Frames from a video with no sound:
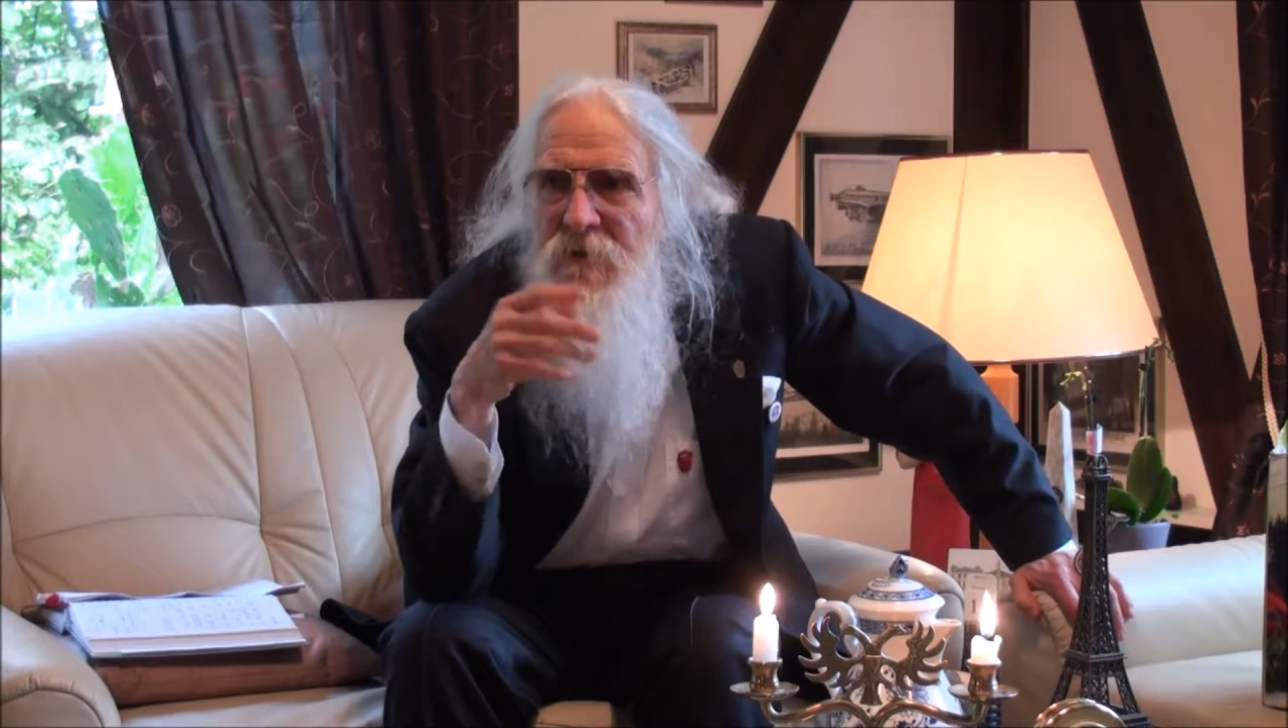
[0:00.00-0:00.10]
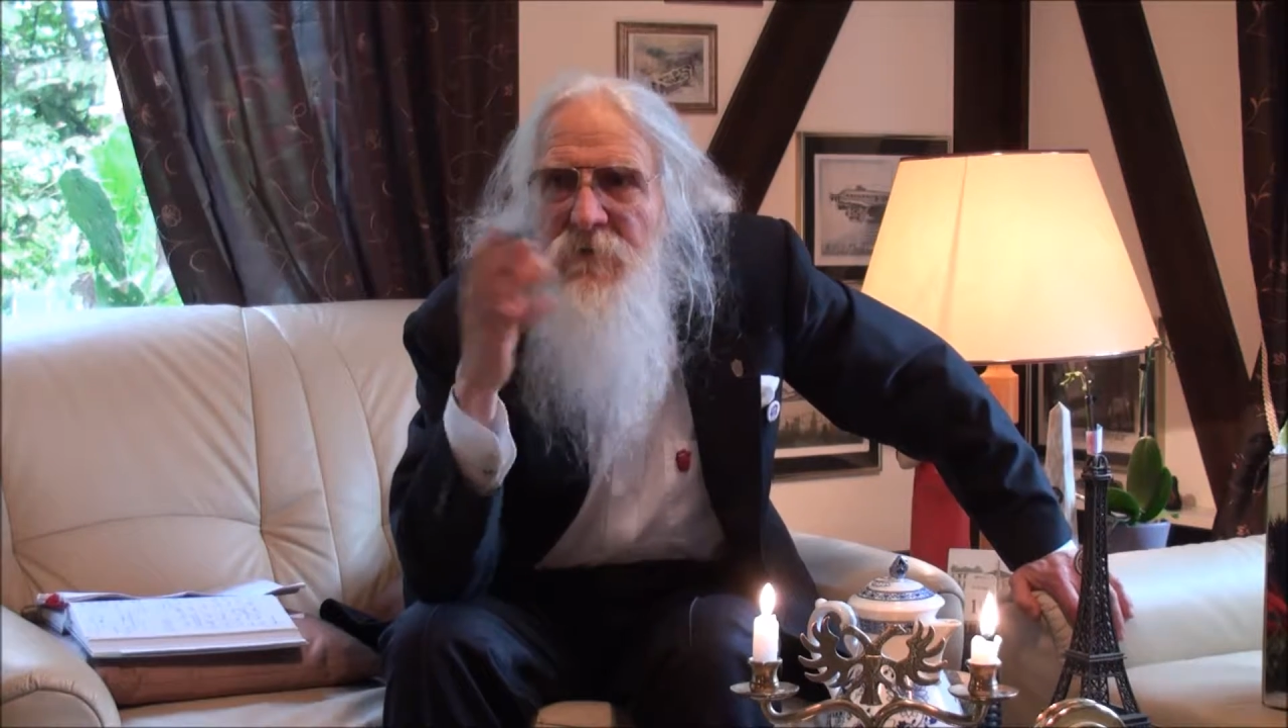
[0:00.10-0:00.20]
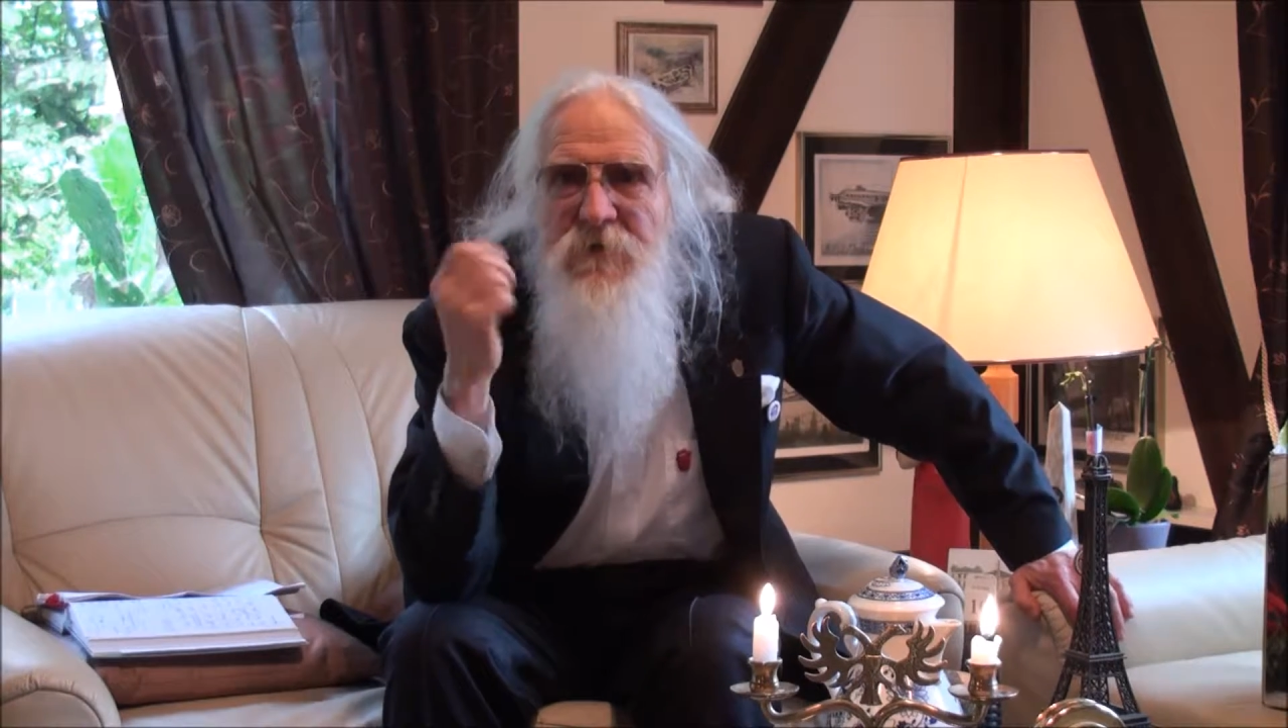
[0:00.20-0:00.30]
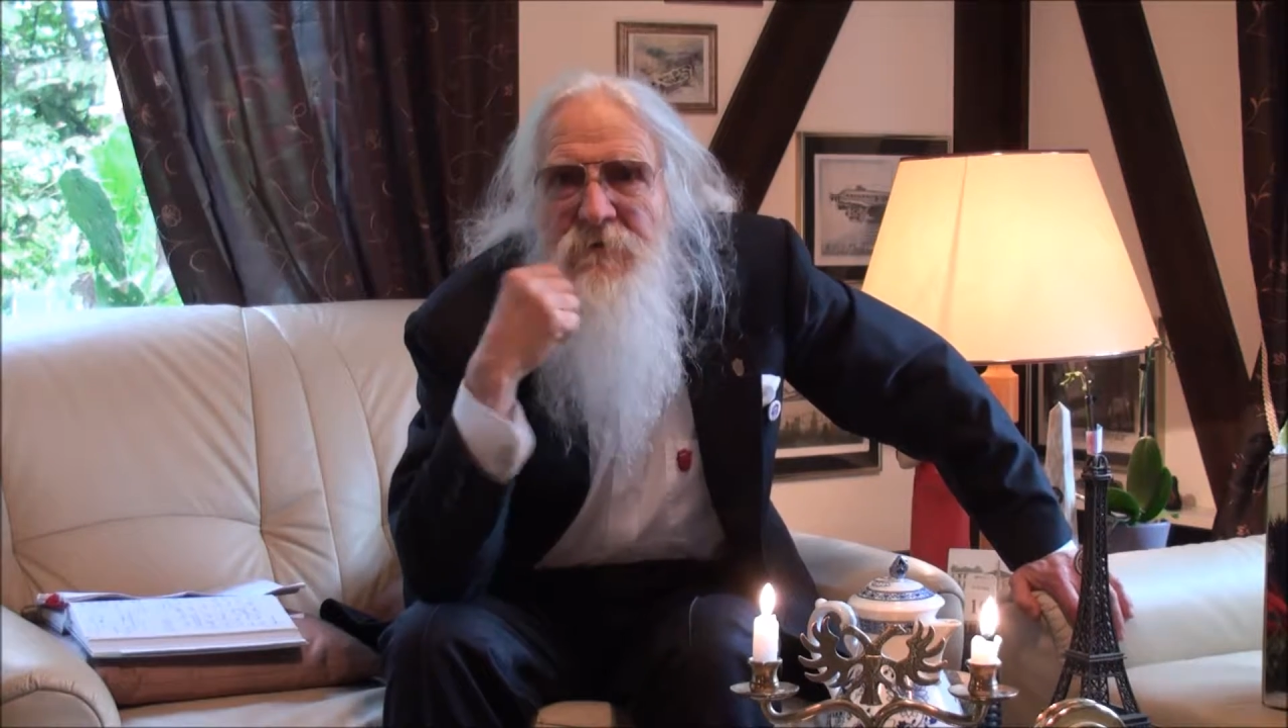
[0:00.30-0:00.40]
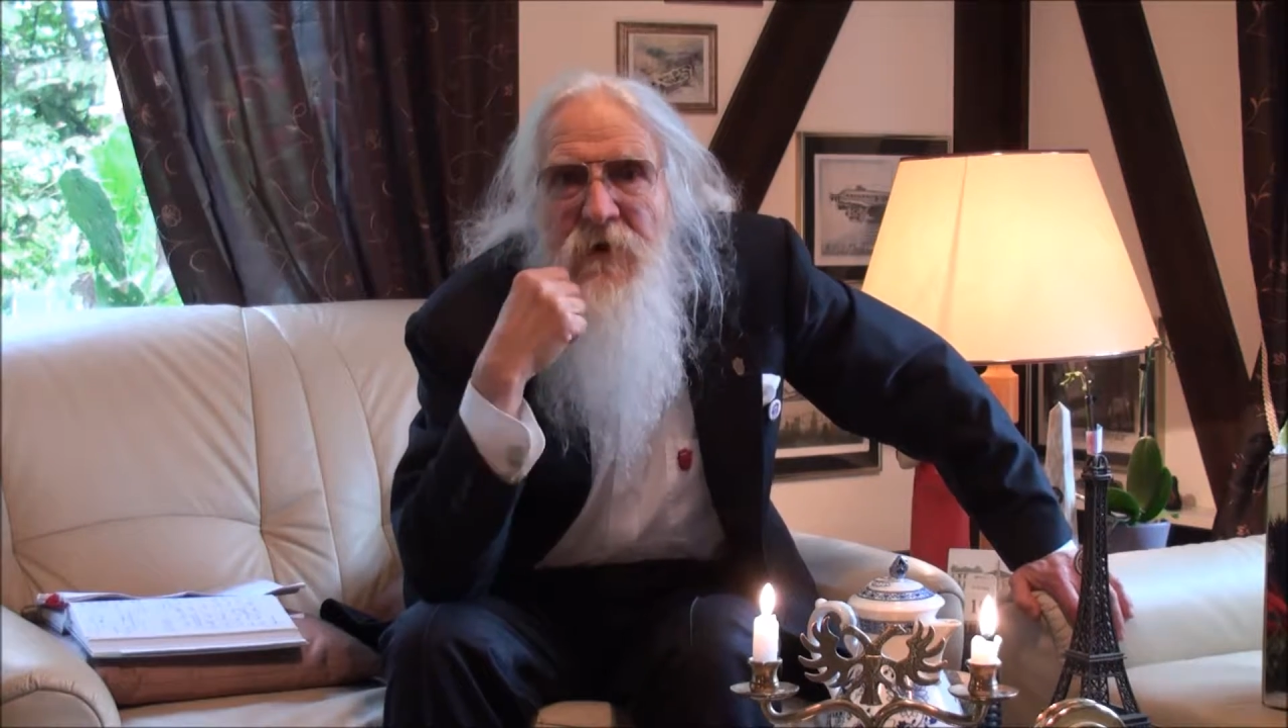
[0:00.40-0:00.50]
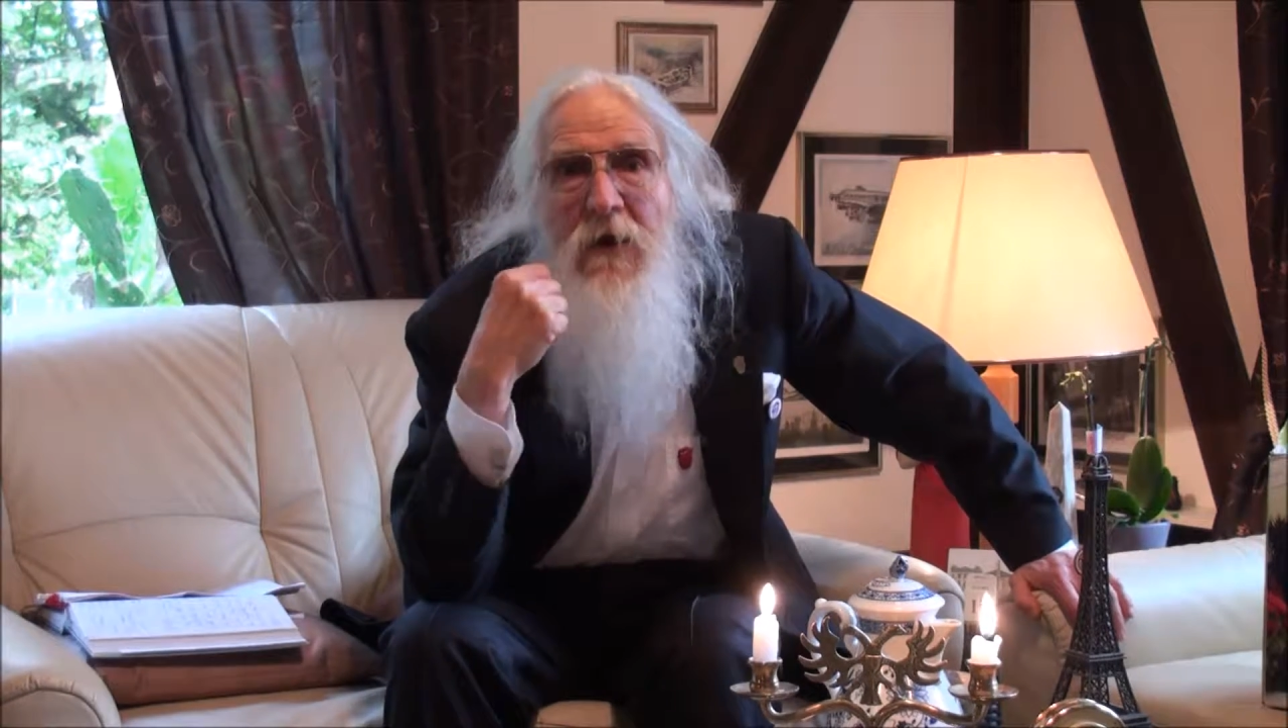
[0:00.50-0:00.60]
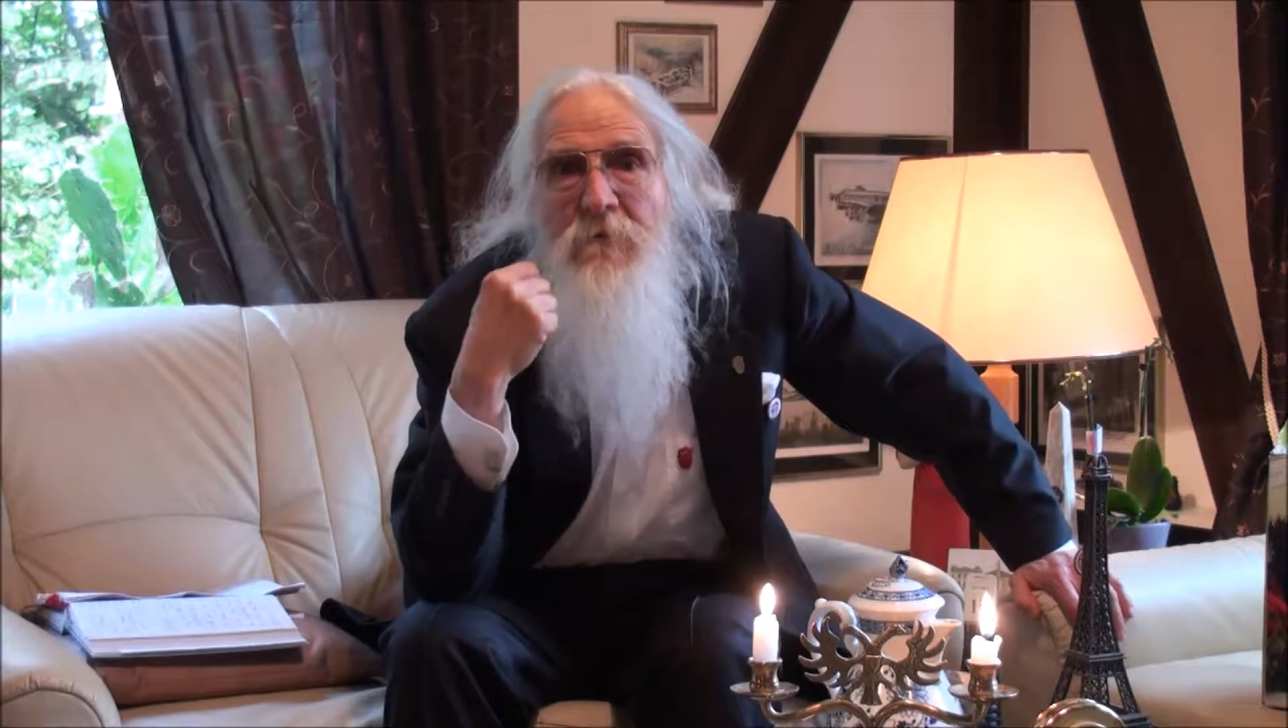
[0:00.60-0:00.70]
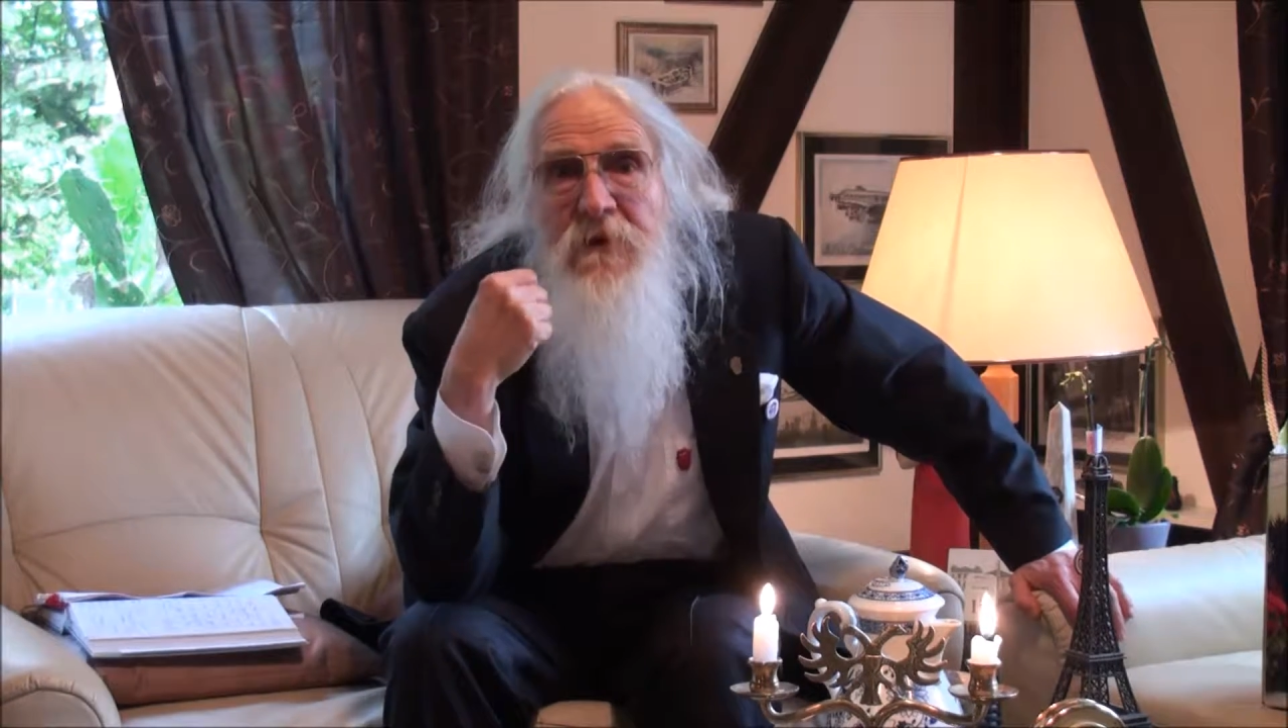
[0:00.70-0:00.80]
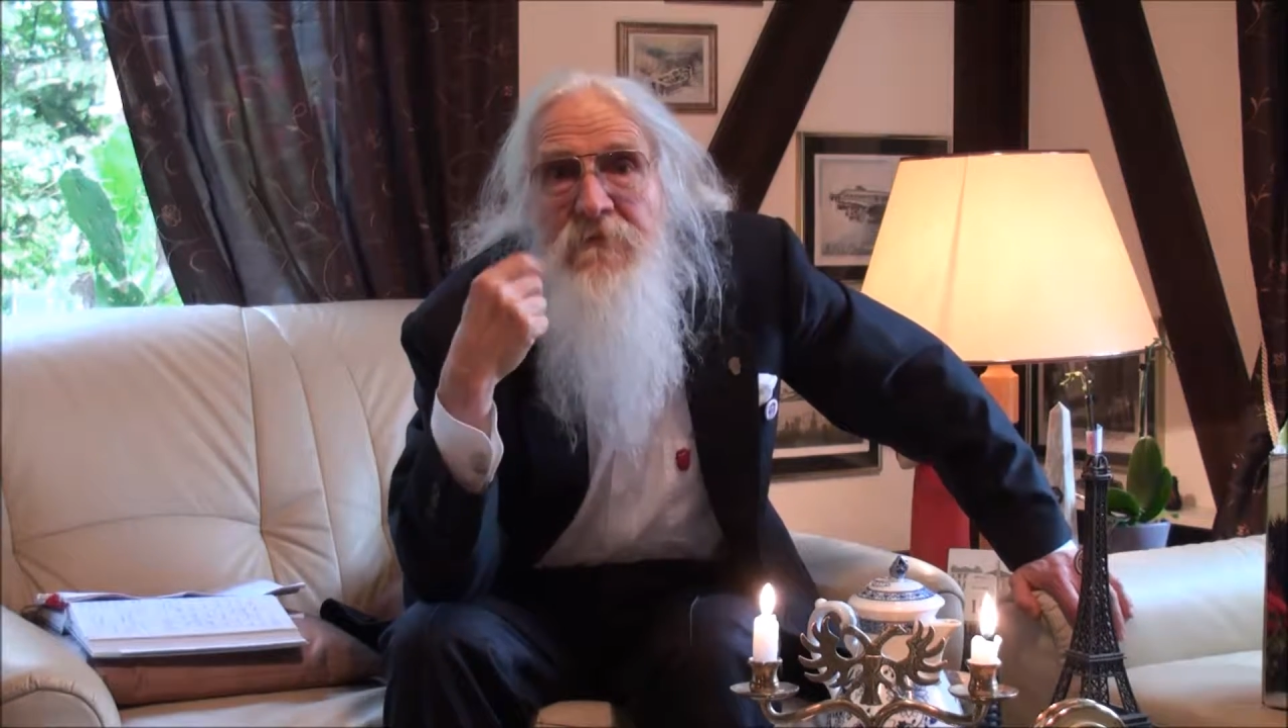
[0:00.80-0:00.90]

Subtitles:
look around,